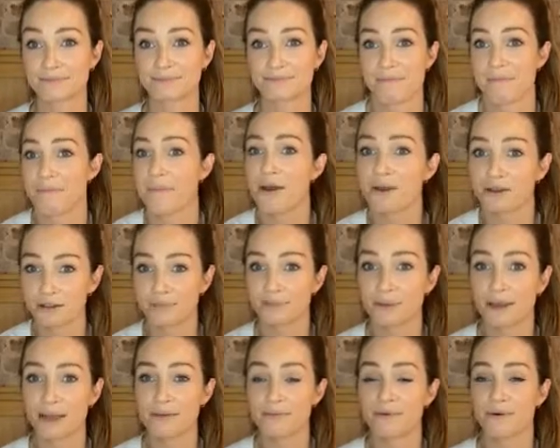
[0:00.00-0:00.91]
most
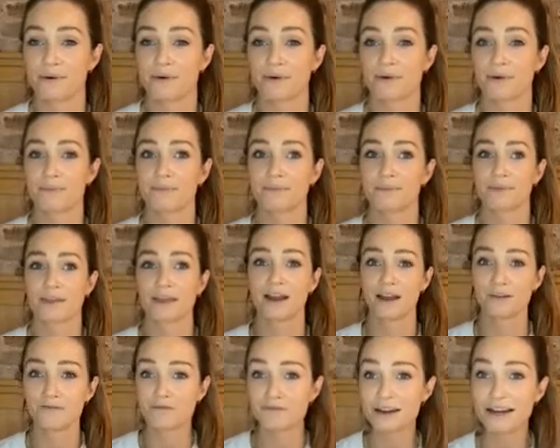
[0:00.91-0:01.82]
people
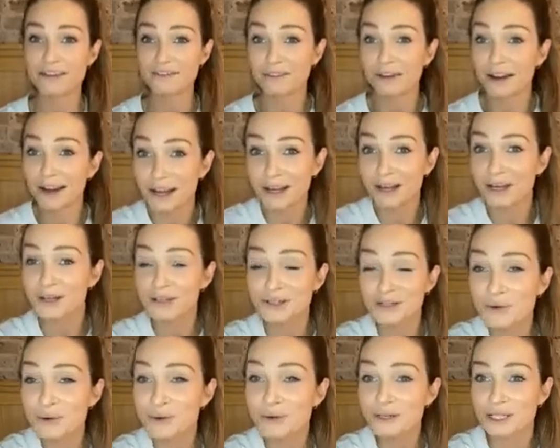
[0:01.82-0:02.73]
I really feel like I can
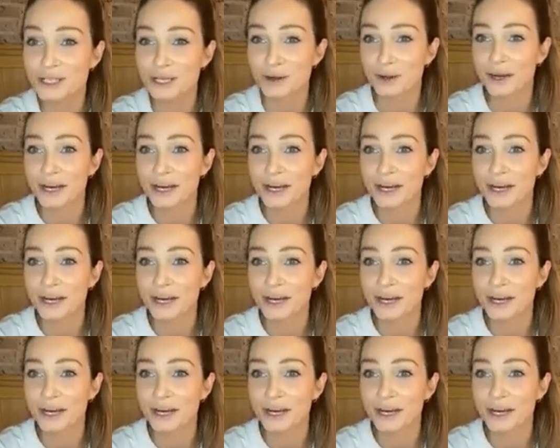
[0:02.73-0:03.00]
talk to,